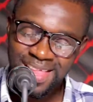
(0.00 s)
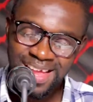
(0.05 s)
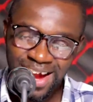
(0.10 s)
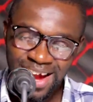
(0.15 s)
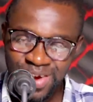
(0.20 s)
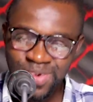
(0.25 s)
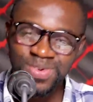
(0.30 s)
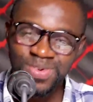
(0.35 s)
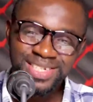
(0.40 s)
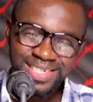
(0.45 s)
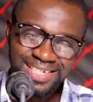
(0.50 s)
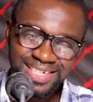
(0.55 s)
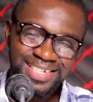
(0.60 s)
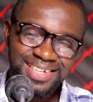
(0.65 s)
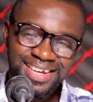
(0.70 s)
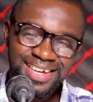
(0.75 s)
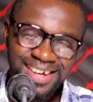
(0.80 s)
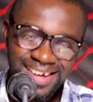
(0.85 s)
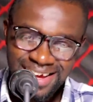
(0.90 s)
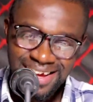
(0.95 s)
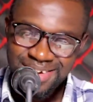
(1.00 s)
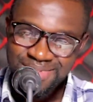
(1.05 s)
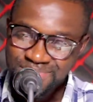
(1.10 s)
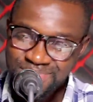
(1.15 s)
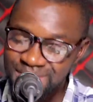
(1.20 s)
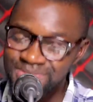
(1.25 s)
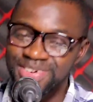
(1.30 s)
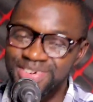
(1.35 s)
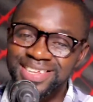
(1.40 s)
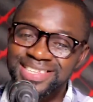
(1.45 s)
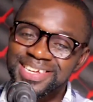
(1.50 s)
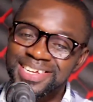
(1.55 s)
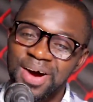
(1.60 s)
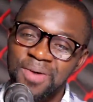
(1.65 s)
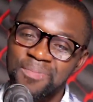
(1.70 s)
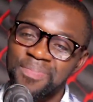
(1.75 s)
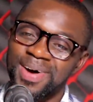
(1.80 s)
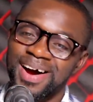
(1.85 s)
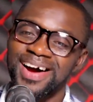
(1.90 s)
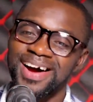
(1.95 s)
Another thing. My face,
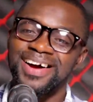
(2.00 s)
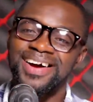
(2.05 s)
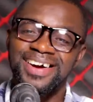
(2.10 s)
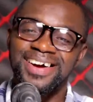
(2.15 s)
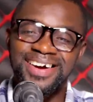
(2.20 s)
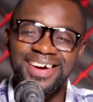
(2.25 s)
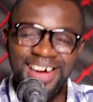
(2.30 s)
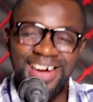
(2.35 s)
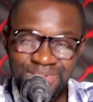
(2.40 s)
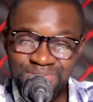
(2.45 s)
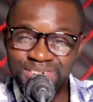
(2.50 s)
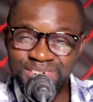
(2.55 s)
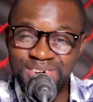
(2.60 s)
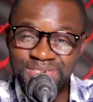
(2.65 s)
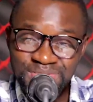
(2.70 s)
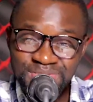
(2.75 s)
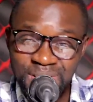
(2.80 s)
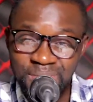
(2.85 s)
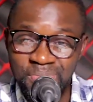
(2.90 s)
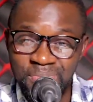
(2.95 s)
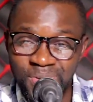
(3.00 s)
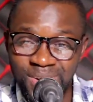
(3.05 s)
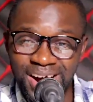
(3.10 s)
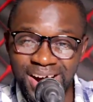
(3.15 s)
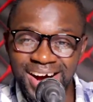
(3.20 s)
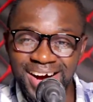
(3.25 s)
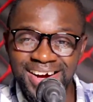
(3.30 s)
kappa, every real boy.